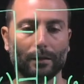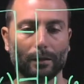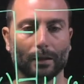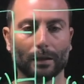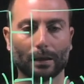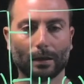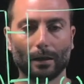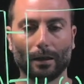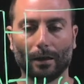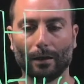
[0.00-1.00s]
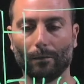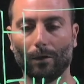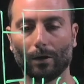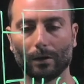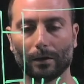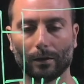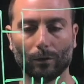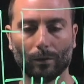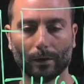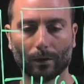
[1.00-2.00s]
this box
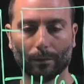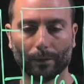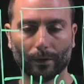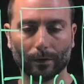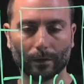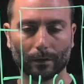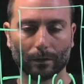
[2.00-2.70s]
will be computed